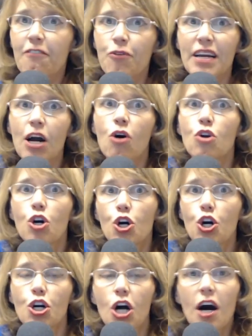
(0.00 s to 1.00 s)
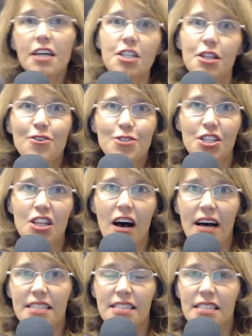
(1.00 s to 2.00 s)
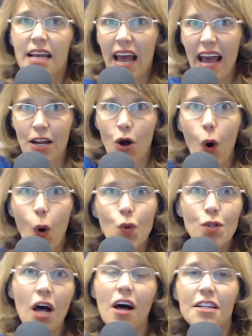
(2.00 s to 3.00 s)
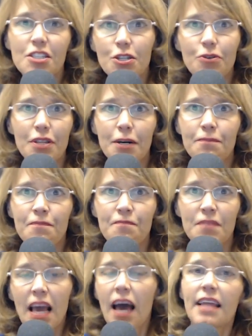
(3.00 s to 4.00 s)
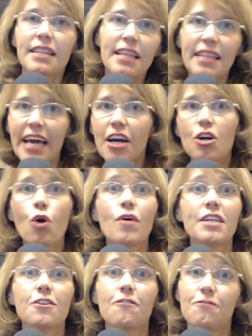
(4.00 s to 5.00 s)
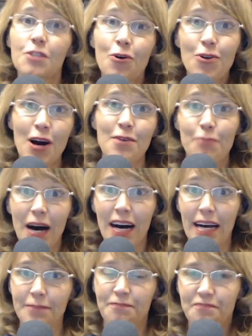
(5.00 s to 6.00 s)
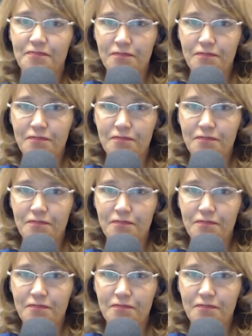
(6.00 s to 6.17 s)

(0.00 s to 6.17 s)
If we don't hook onto those thoughts and hold on to them, then they are going to float on by.